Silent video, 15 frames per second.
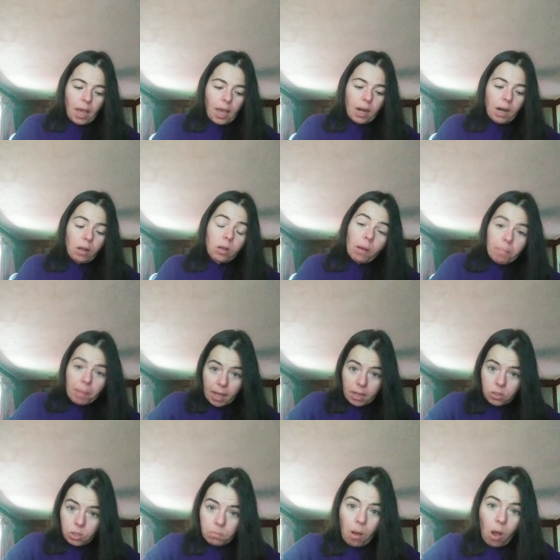and I'll come
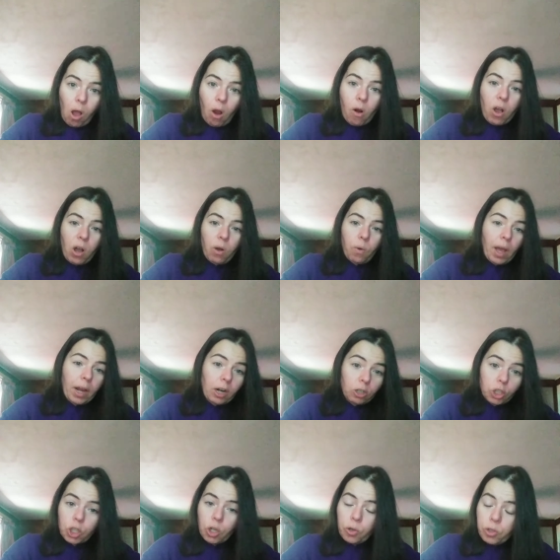back tomorrow and I'll
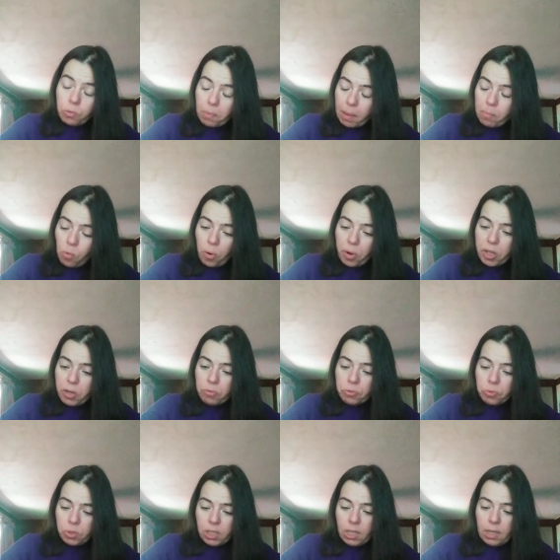show you my morning
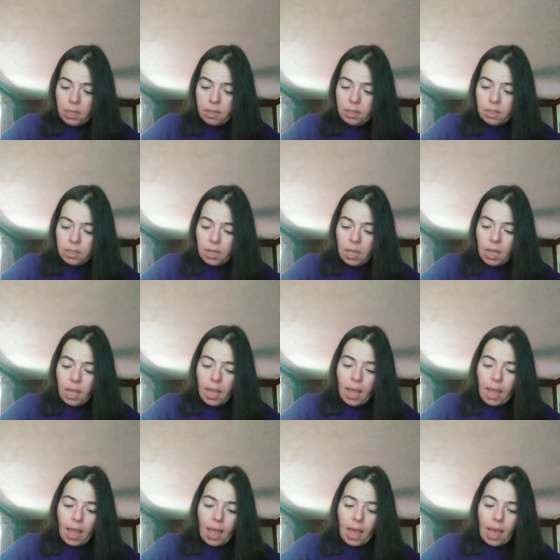routine,
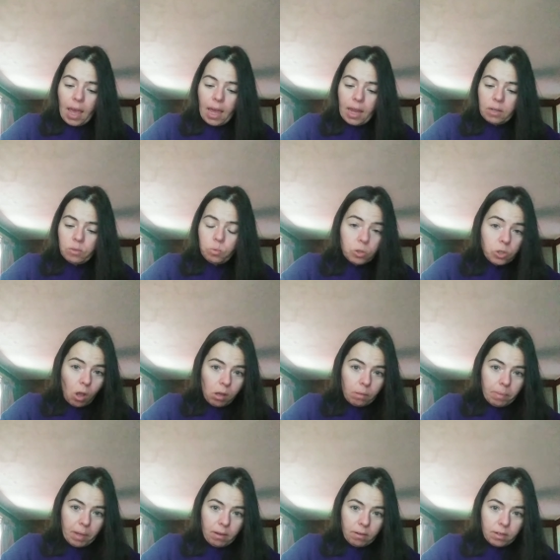and we'll talk
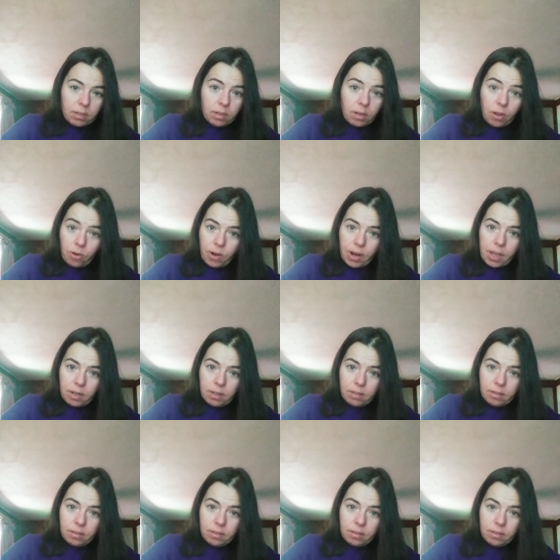about it. All right?